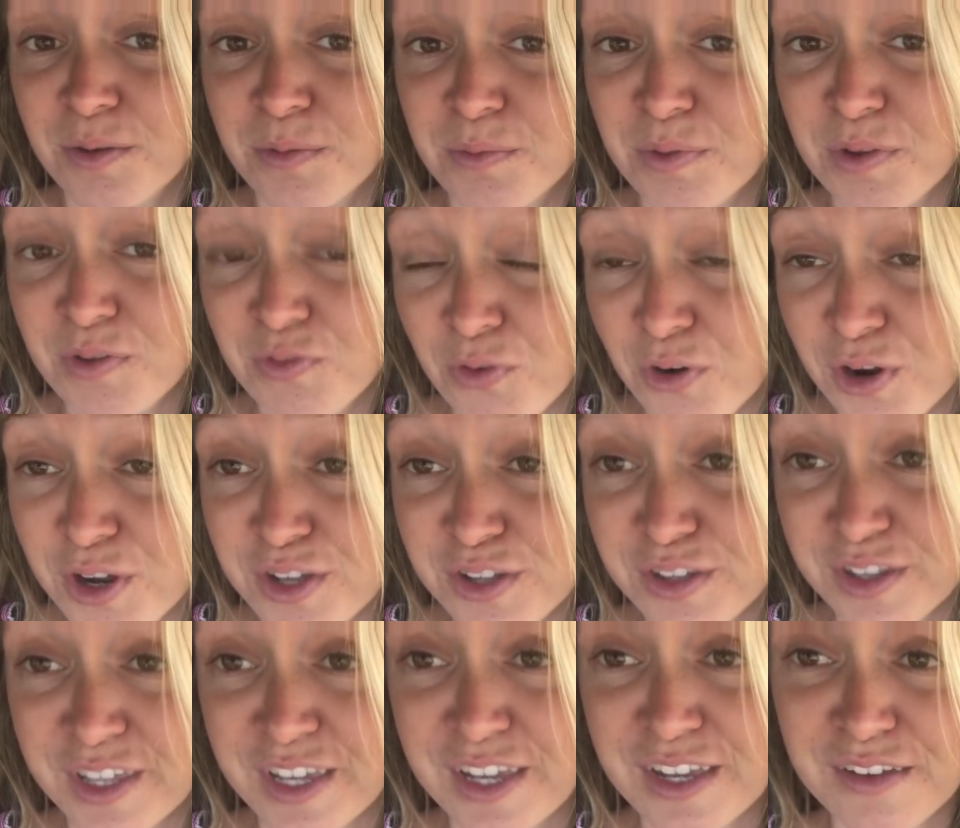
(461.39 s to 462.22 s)
before
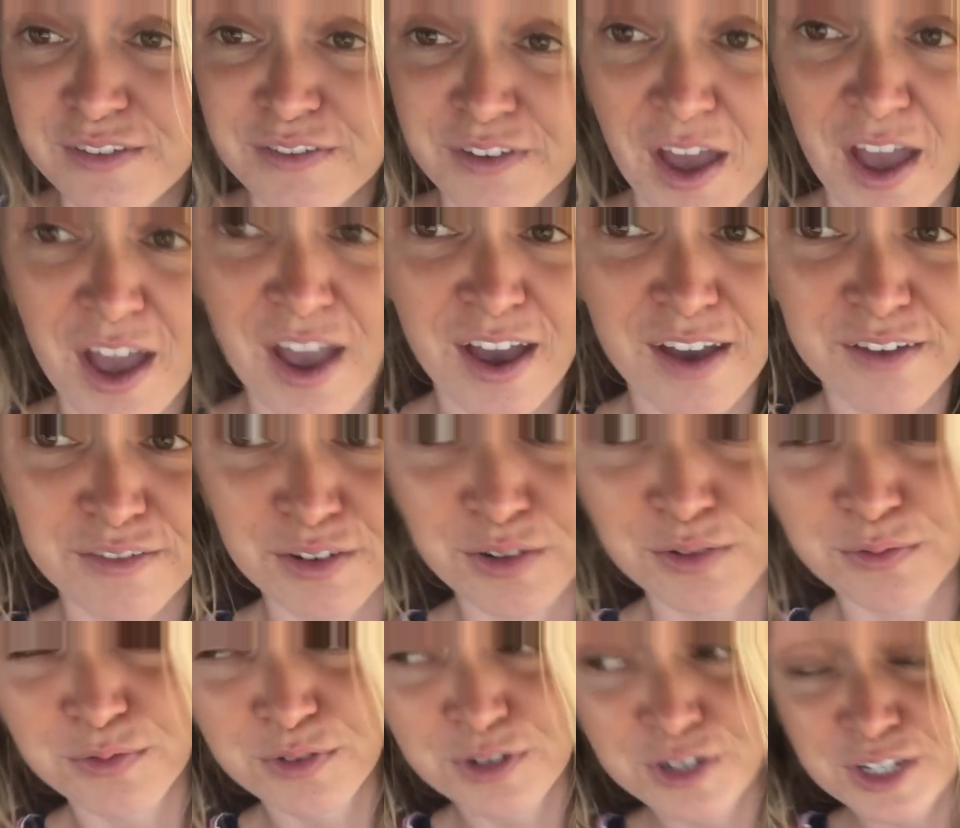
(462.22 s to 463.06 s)
you leave I have
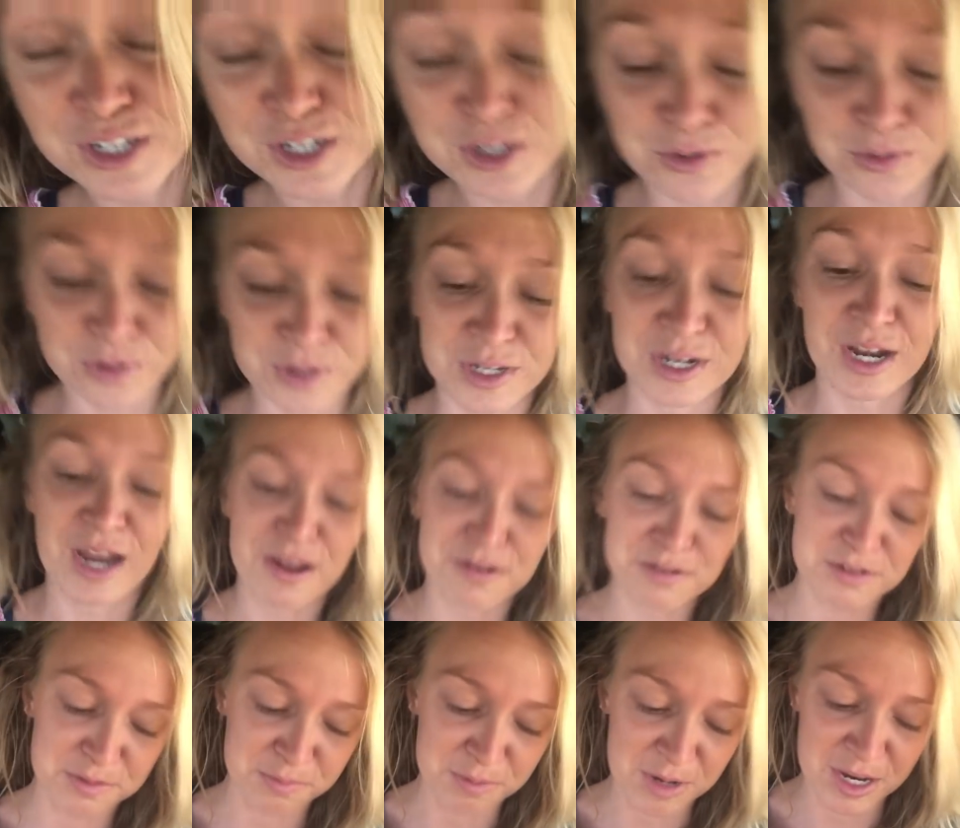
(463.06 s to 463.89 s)
a really cool
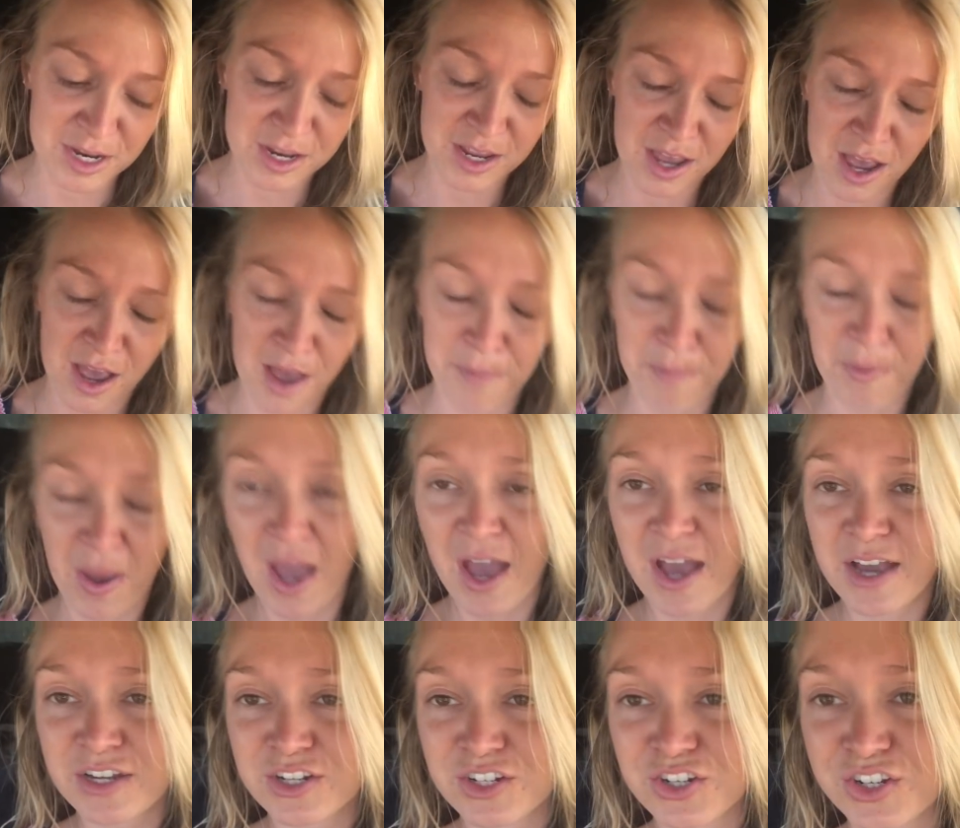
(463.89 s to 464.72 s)
announcement I'm
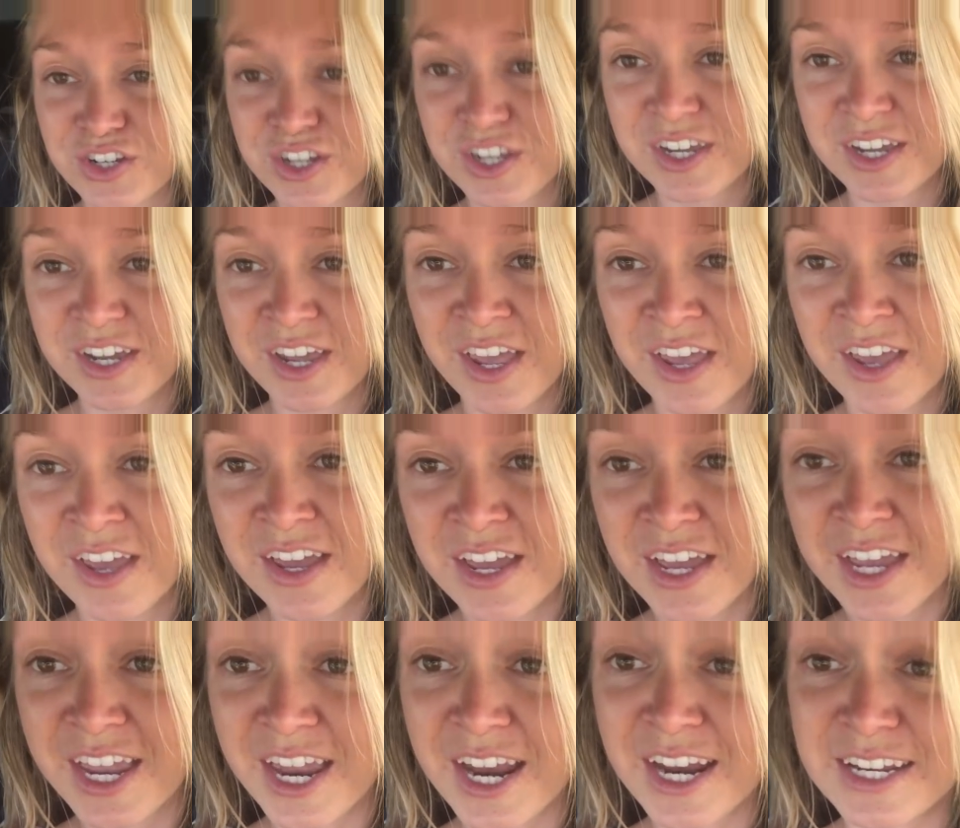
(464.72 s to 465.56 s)
actually
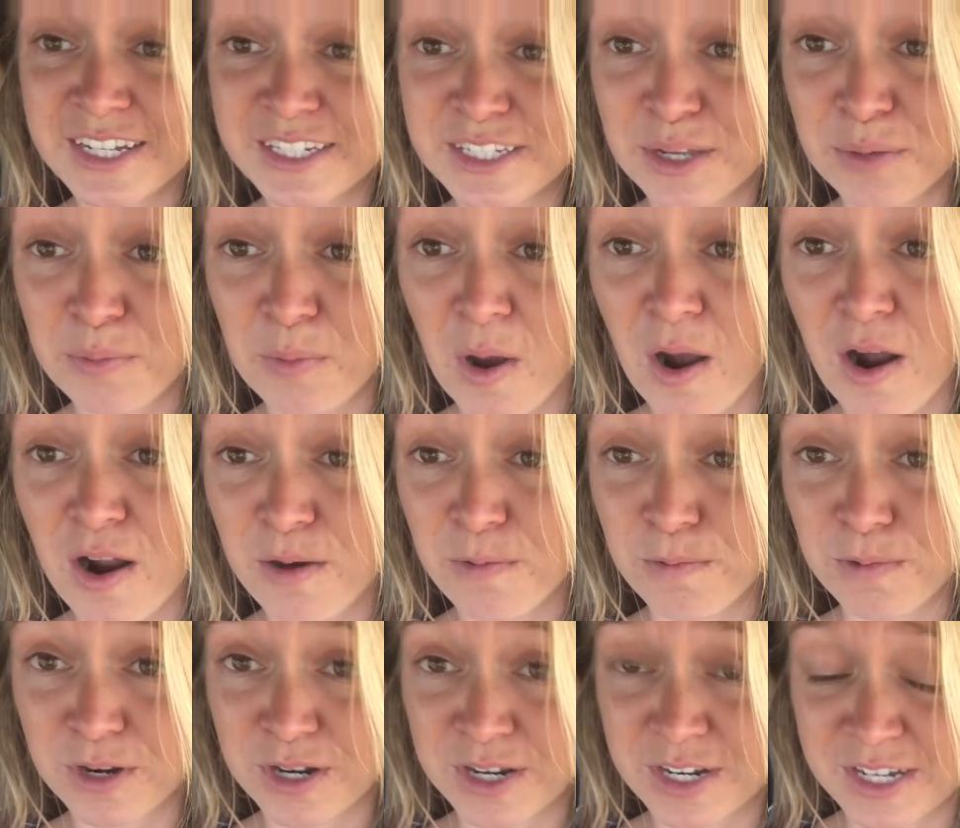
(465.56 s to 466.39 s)
getting some
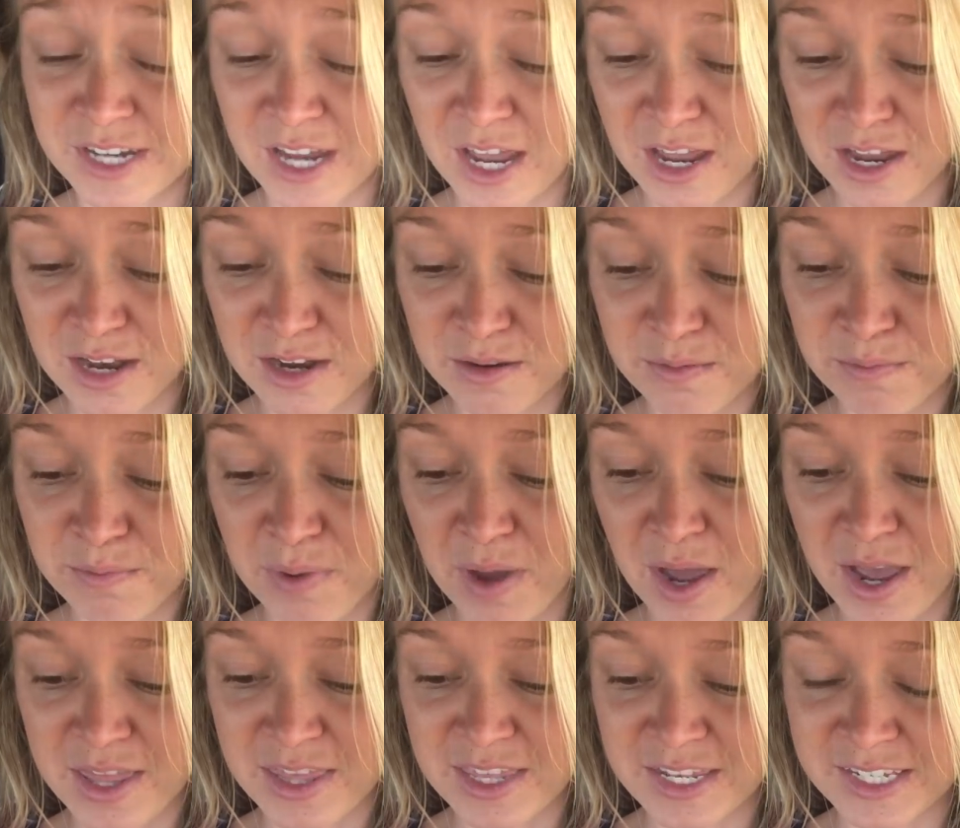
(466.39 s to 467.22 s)
artwork done
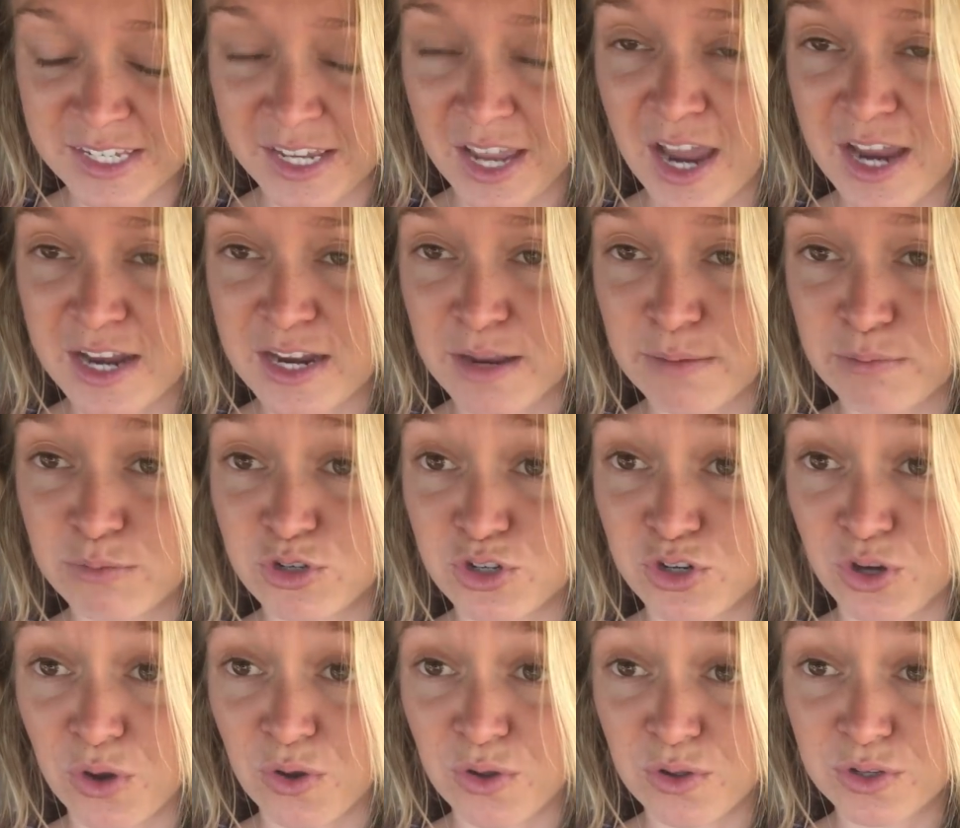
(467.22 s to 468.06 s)
by this guy named
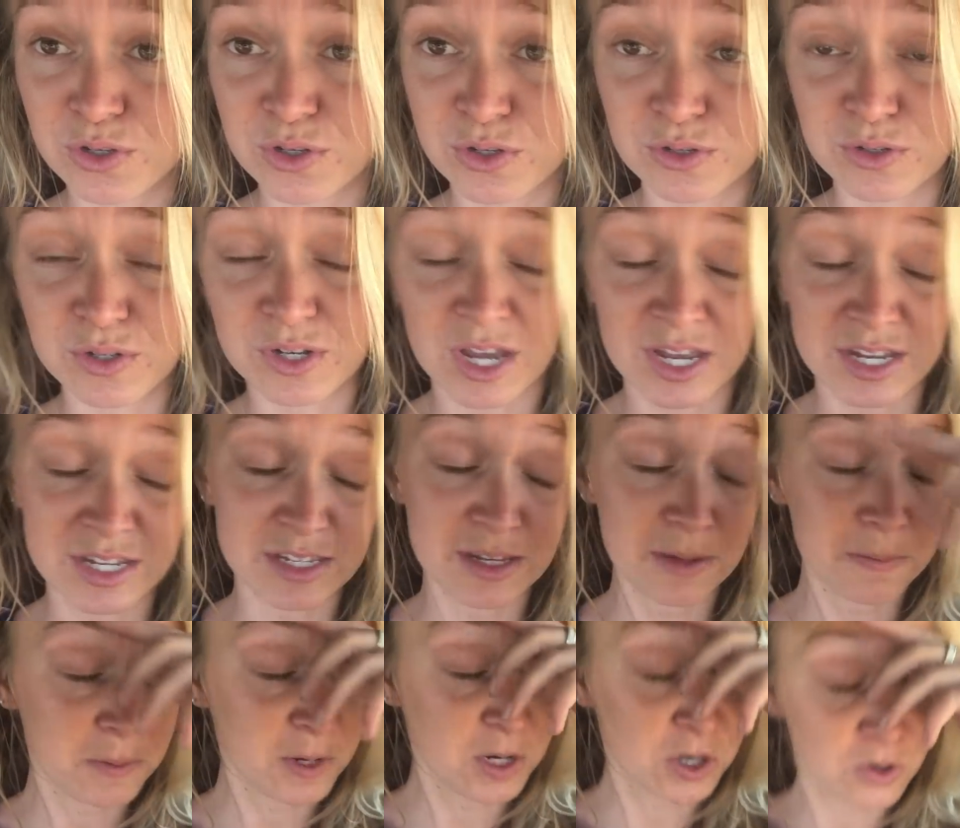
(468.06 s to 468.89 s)
Joel who does
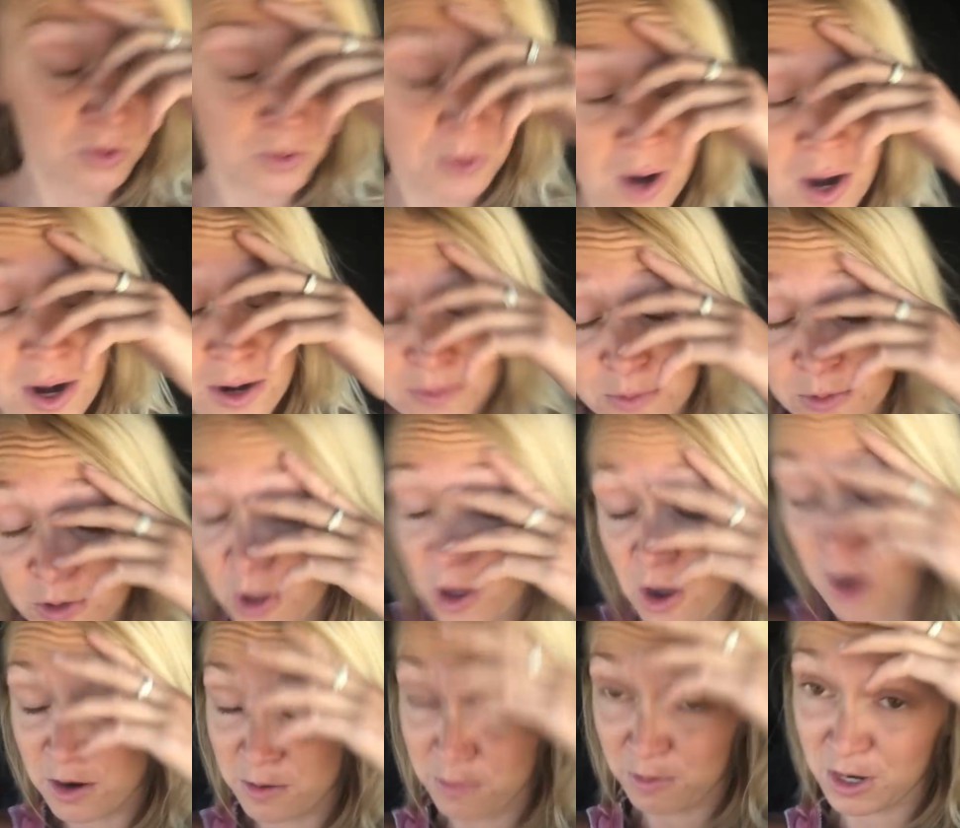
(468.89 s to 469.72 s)
some incredible
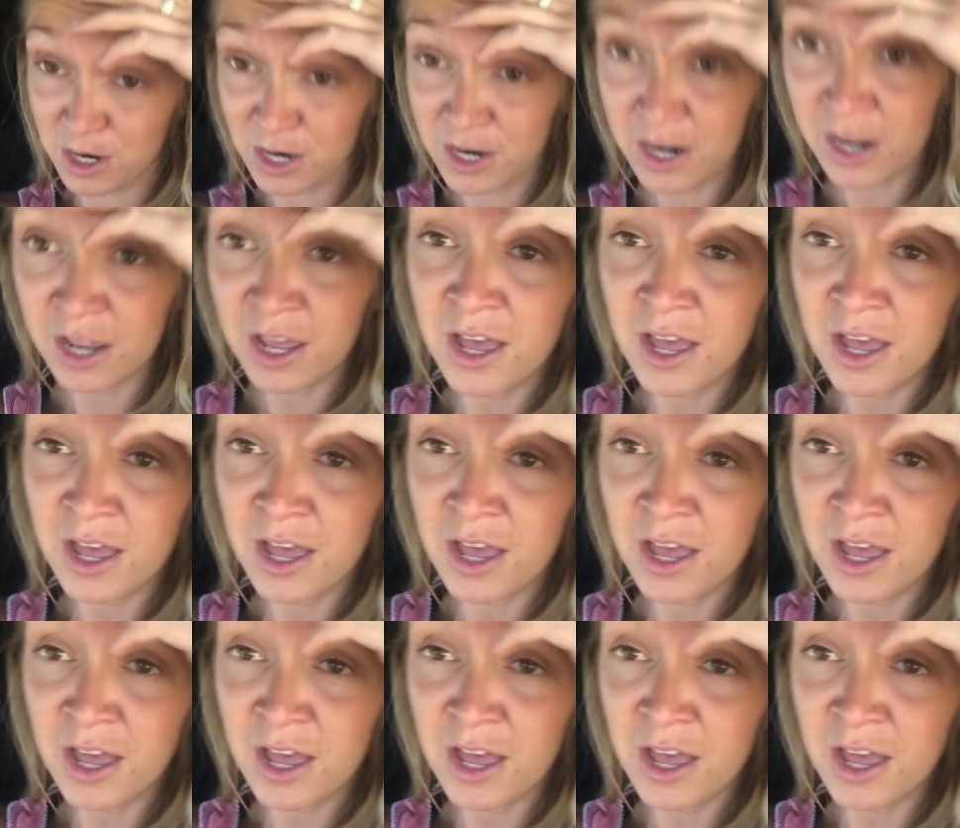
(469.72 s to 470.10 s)
artwork